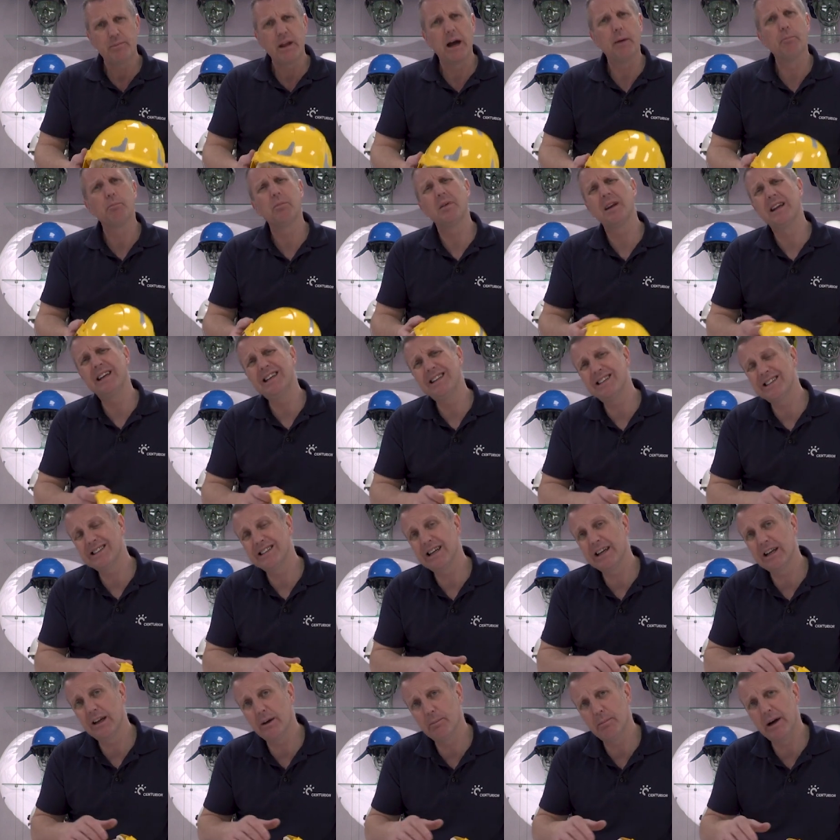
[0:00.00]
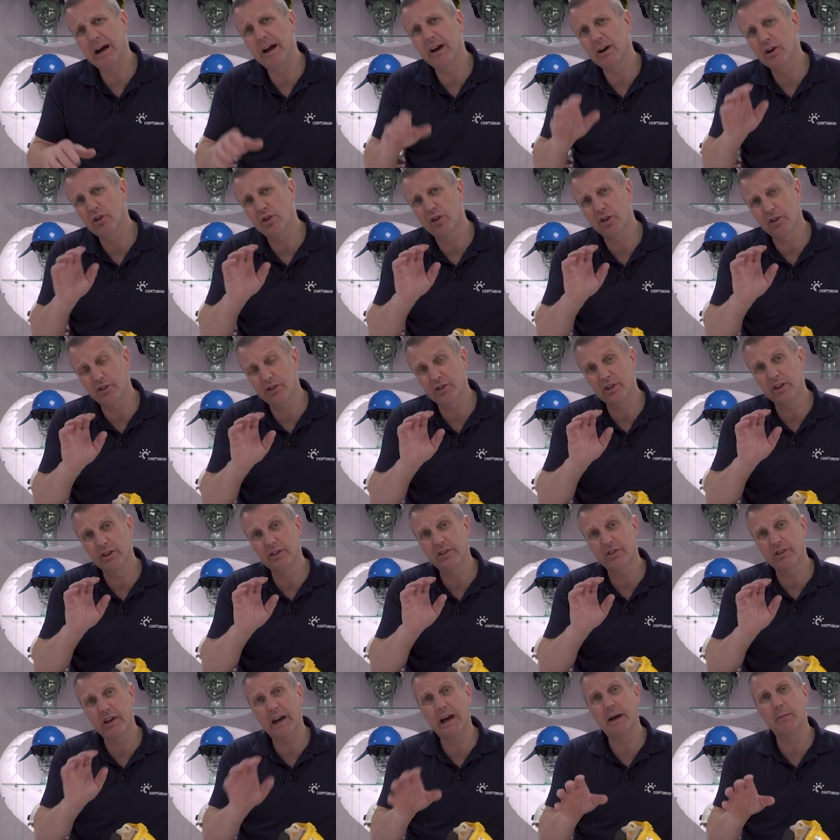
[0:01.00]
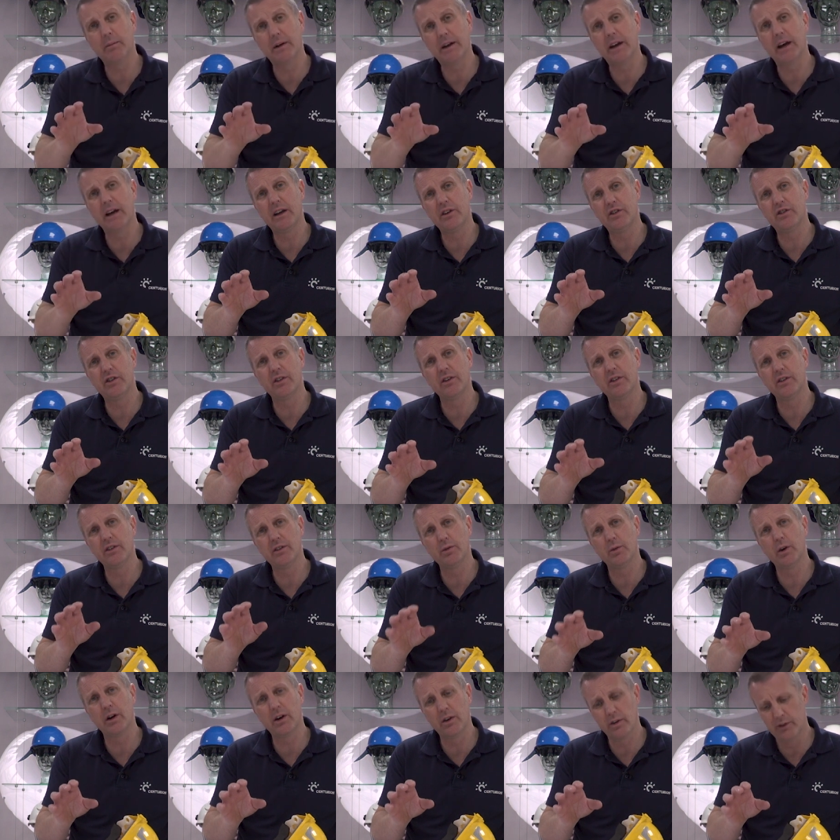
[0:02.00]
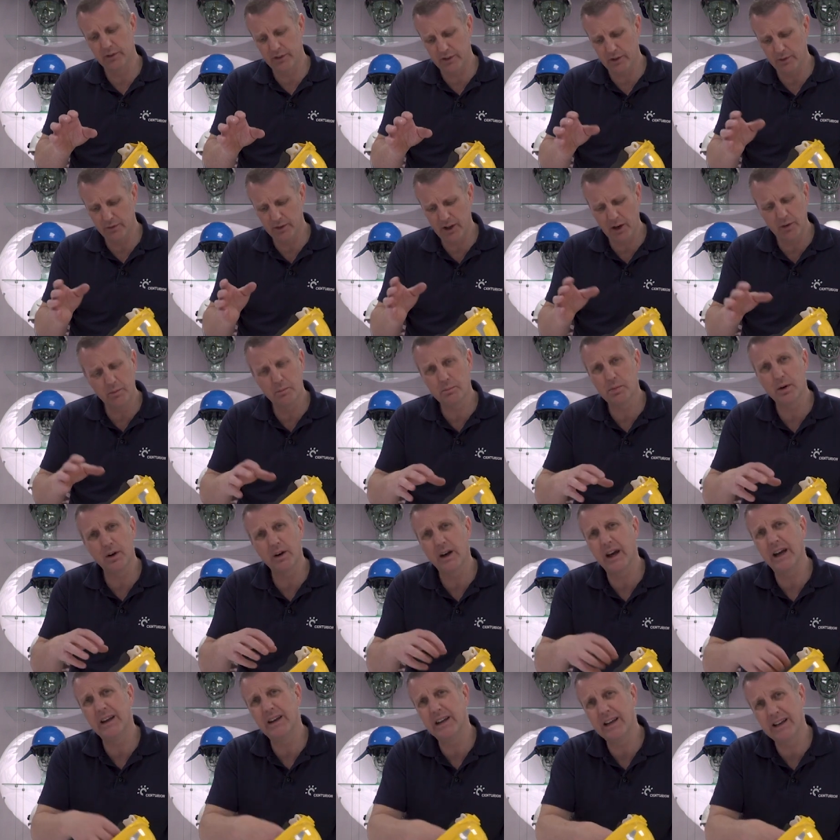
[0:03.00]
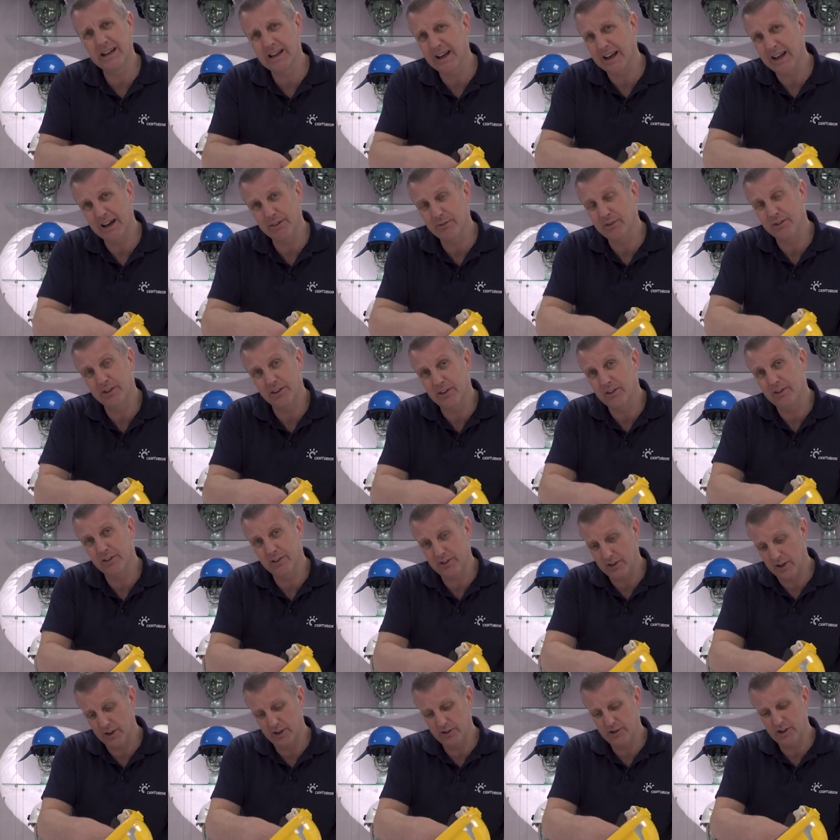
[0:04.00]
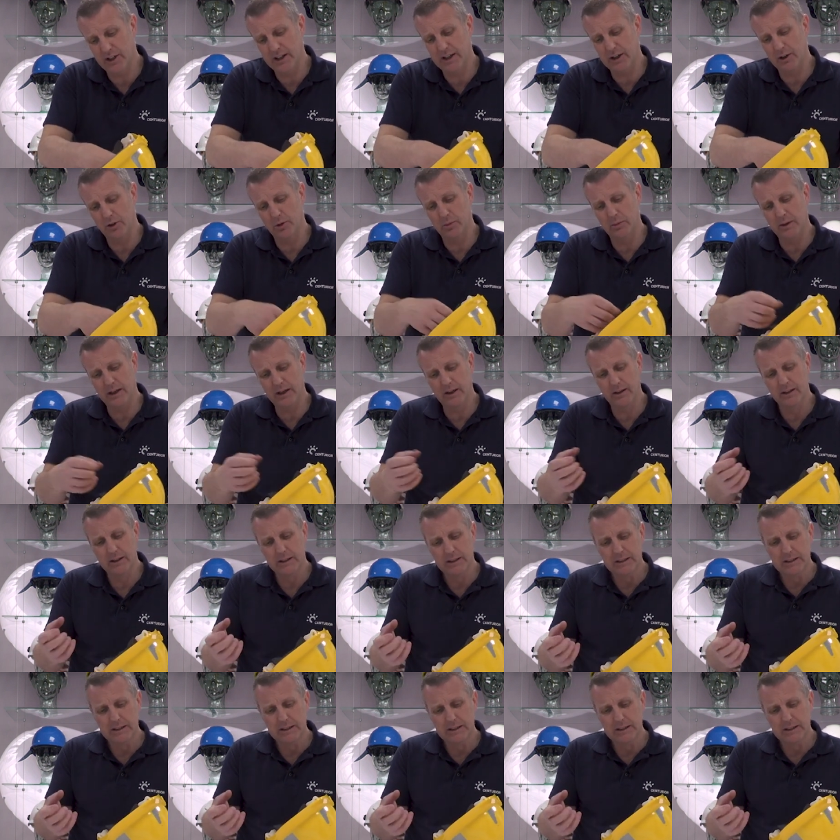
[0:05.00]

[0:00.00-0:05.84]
And please think about cross-contamination as well. So don't put any gloves inside your helmet